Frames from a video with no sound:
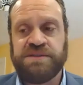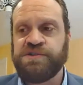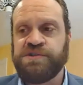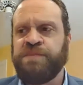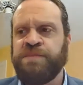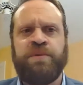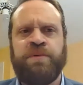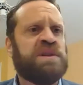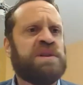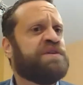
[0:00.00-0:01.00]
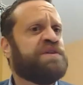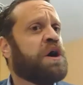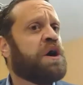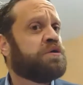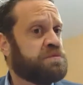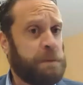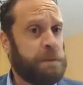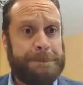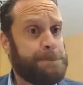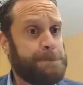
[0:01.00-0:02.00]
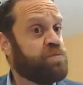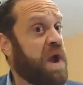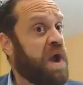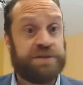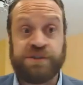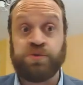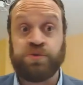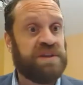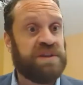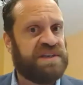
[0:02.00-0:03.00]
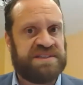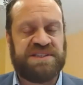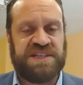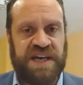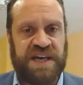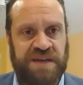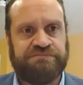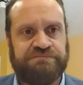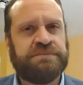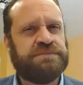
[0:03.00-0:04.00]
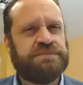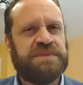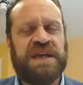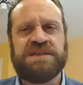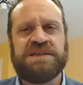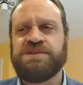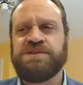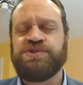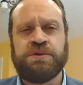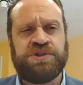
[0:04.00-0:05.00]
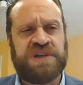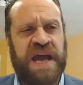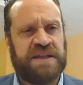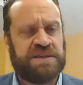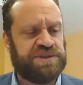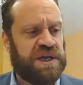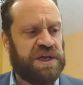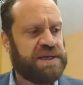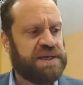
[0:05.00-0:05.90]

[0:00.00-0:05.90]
So people who live alone, right? Because during this time, it is so challenging.